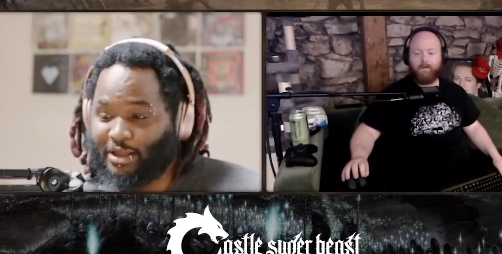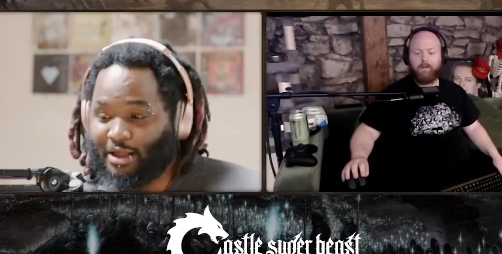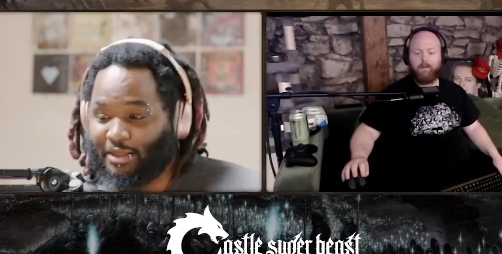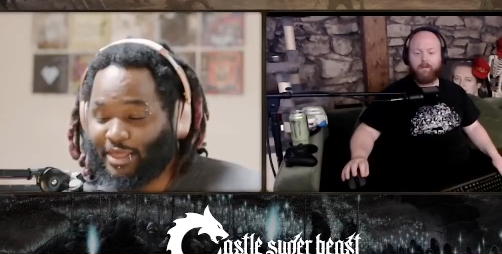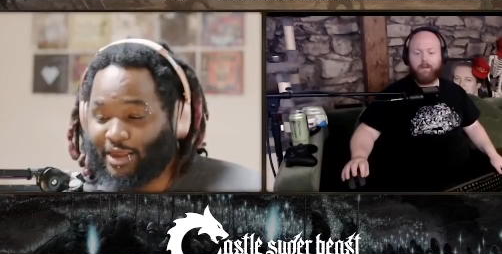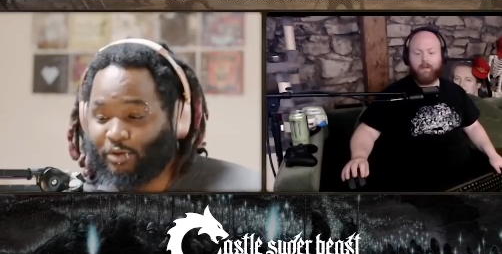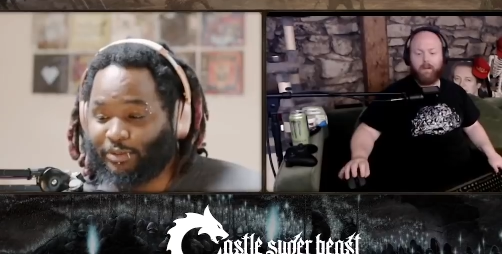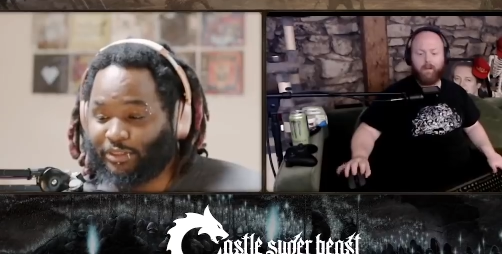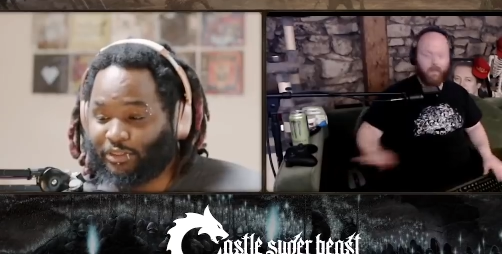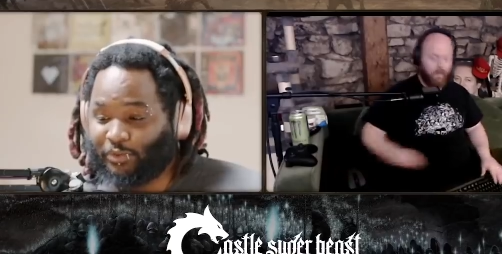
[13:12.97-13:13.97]
Speaker 1: uh, that
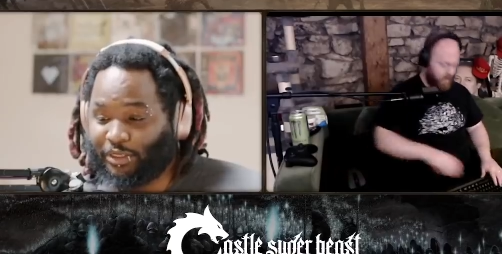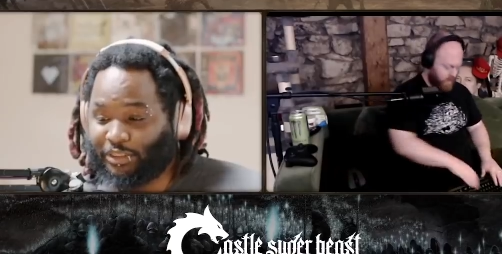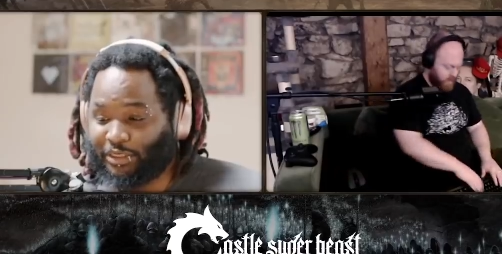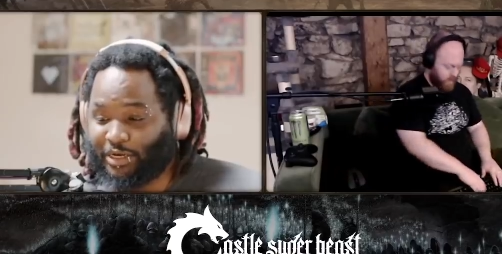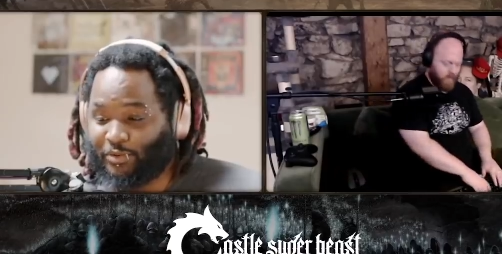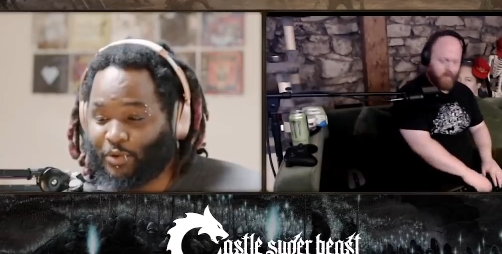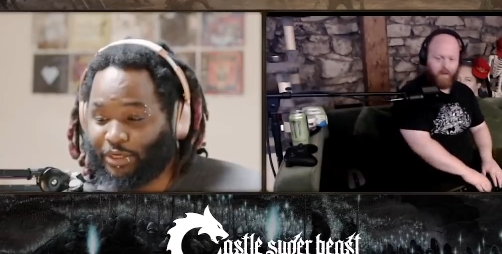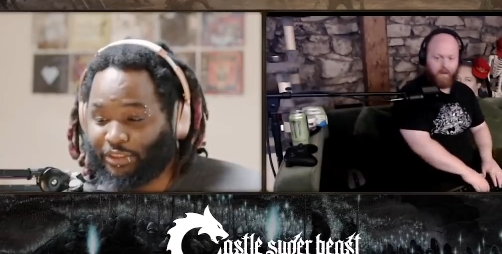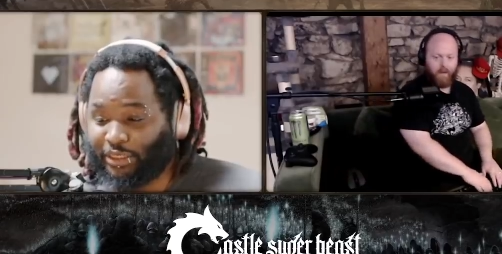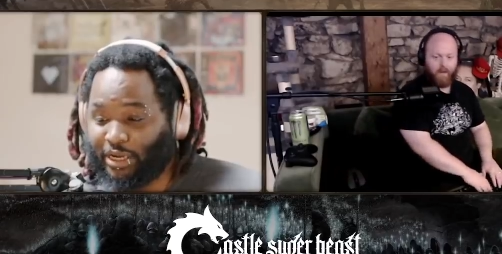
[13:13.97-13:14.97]
Ubi situation in
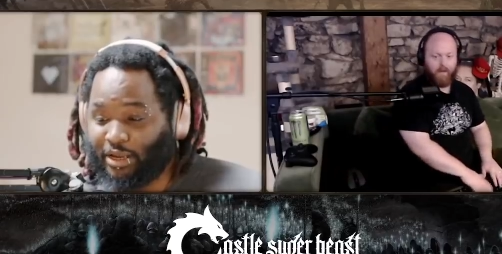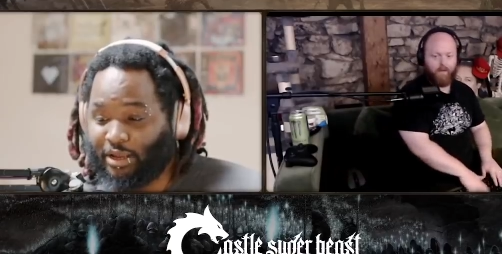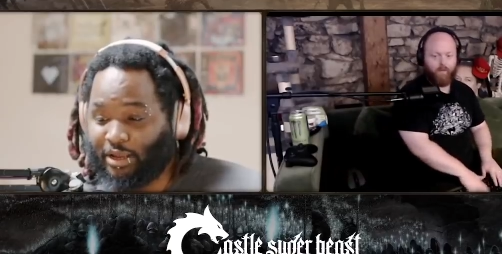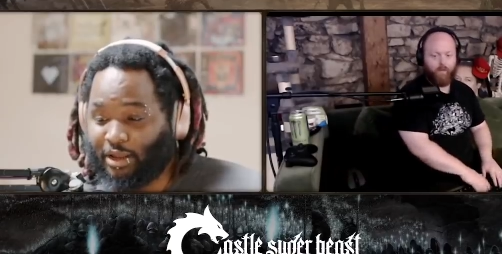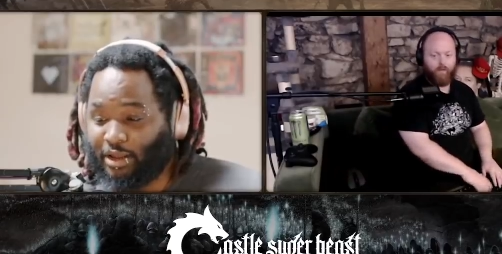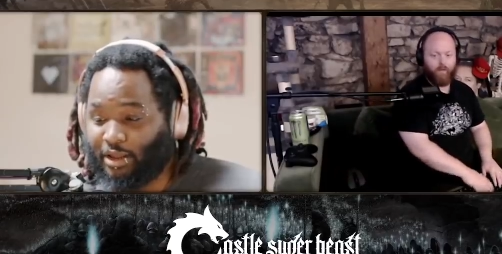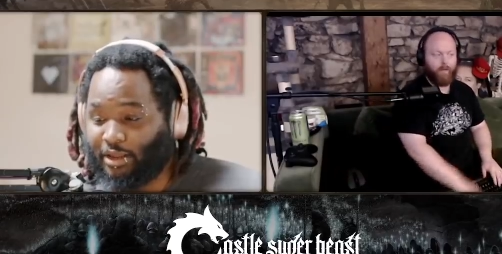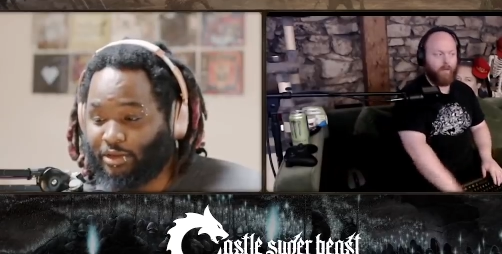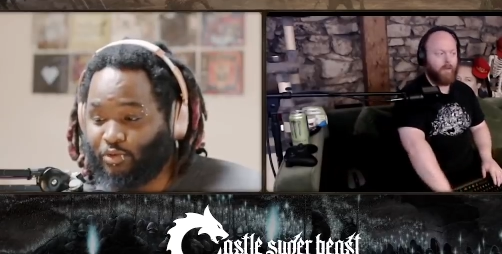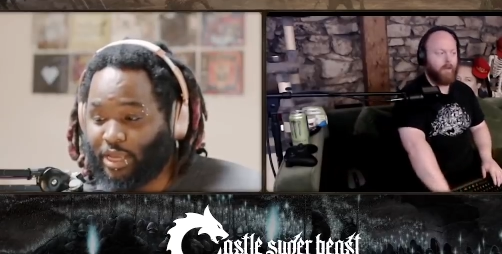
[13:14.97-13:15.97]
which
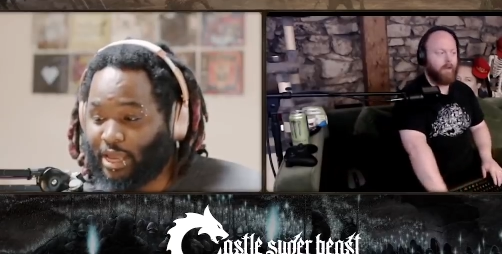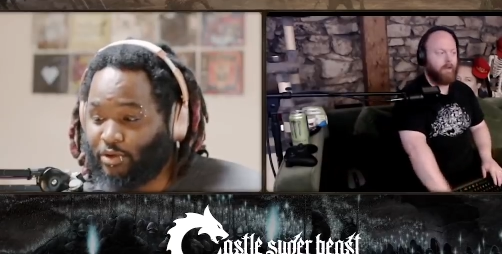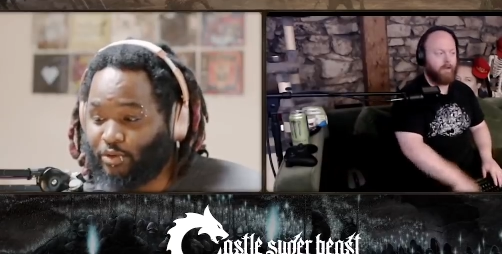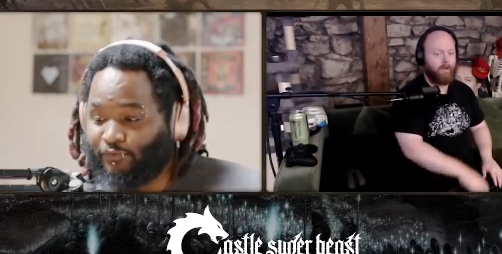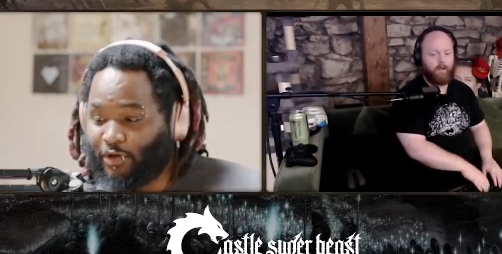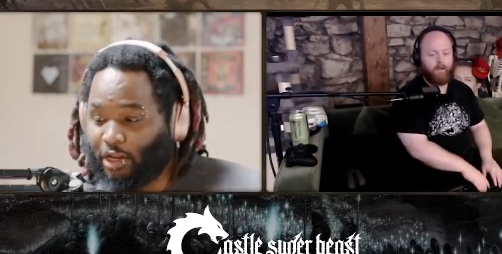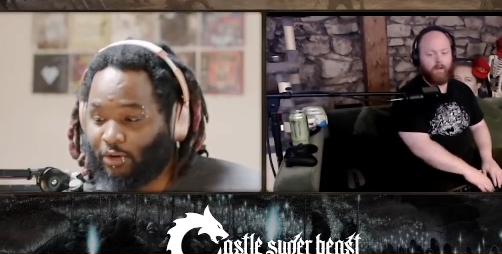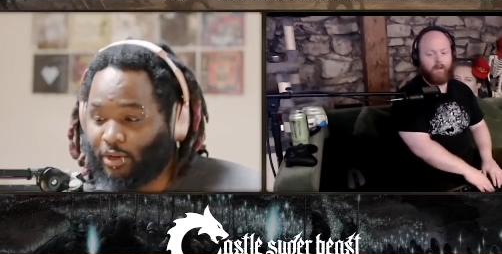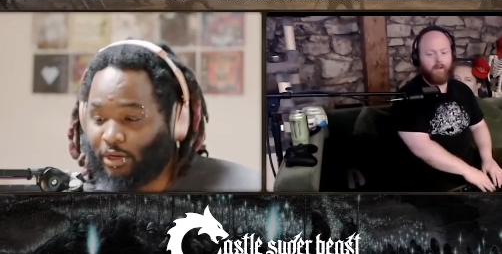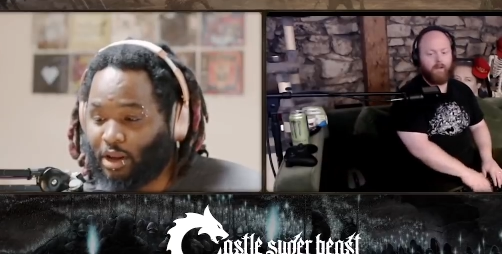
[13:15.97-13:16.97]
uh, you, yeah, you can
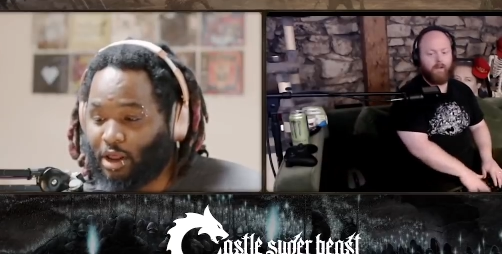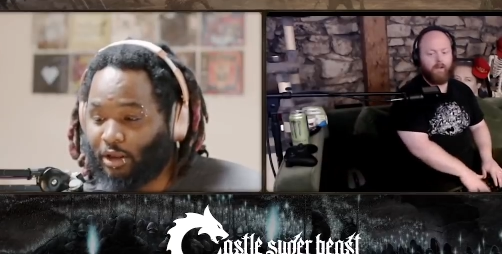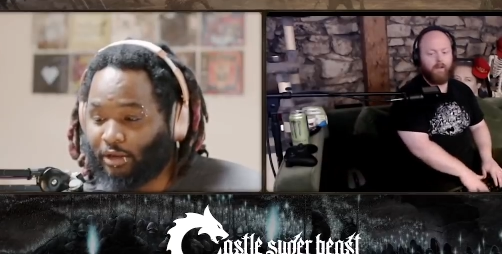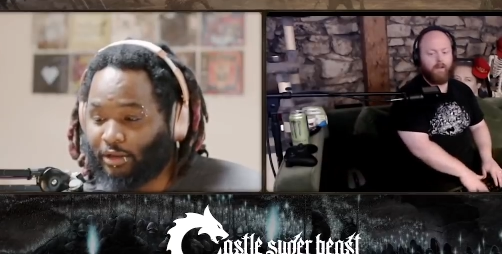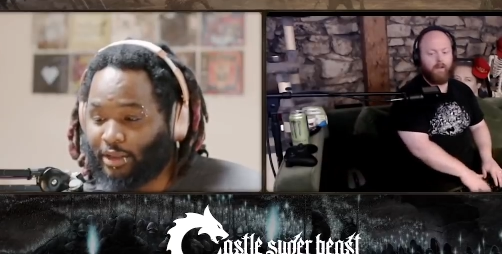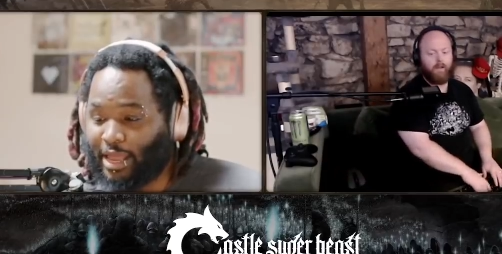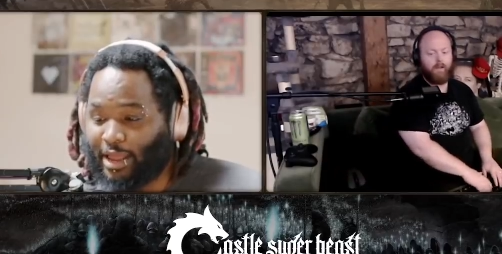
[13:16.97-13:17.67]
follow along.